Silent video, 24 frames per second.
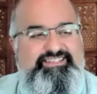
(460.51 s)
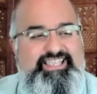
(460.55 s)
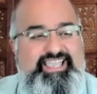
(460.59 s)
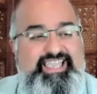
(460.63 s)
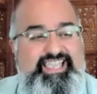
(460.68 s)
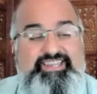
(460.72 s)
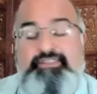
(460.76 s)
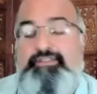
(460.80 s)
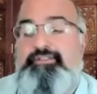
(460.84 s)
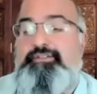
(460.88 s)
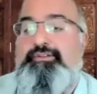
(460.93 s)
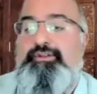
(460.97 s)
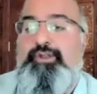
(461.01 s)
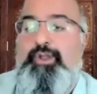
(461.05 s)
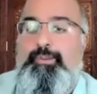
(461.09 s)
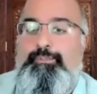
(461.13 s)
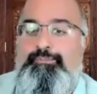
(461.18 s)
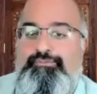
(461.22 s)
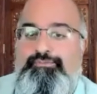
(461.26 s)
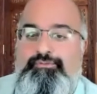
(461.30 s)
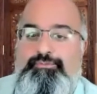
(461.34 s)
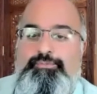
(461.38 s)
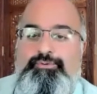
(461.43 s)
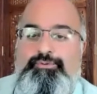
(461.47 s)
and
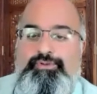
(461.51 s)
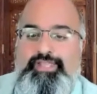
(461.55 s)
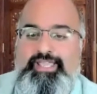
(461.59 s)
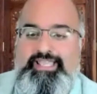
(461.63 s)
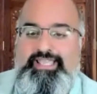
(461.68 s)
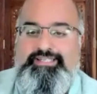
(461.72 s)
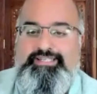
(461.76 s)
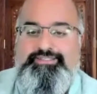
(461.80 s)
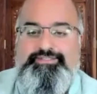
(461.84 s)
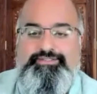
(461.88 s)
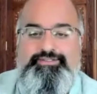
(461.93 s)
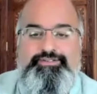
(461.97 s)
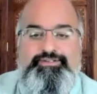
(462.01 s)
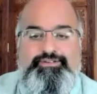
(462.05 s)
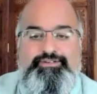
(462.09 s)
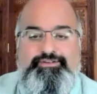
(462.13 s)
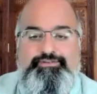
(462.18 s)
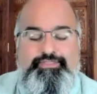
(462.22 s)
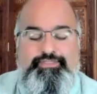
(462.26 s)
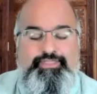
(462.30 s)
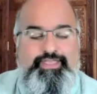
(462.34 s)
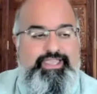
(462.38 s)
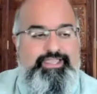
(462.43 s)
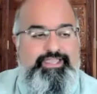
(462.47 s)
uncomfortable answer
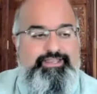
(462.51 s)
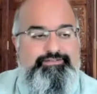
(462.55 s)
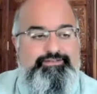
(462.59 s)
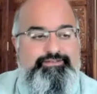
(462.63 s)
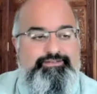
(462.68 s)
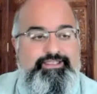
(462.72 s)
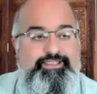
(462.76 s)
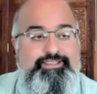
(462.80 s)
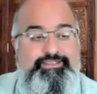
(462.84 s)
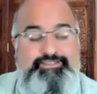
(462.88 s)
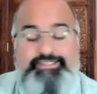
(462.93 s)
than,